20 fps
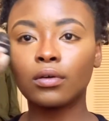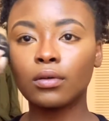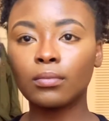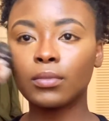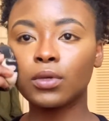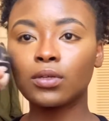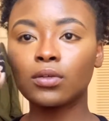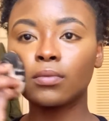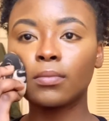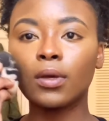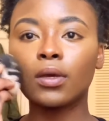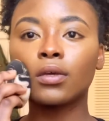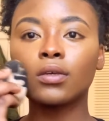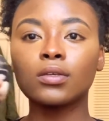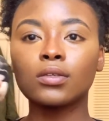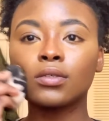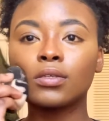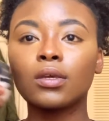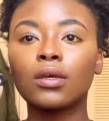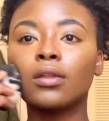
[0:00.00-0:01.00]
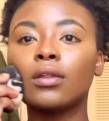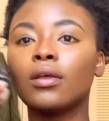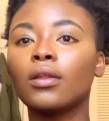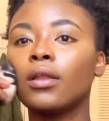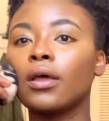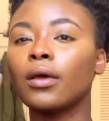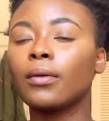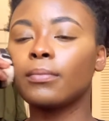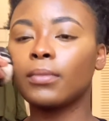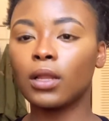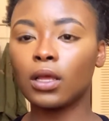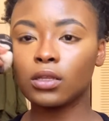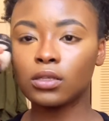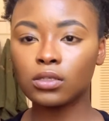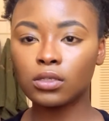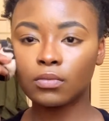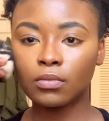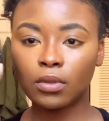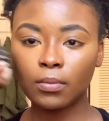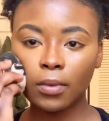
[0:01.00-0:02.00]
make sure my concealer like
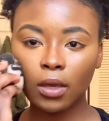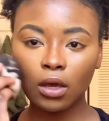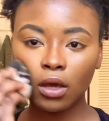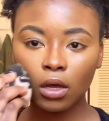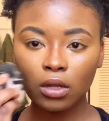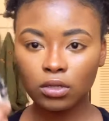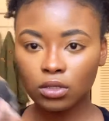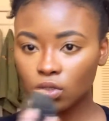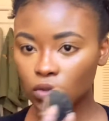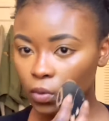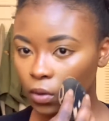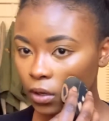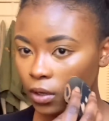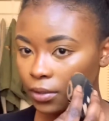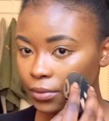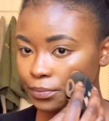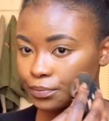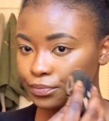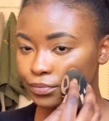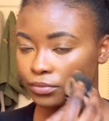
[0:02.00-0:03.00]
blends in with my contour.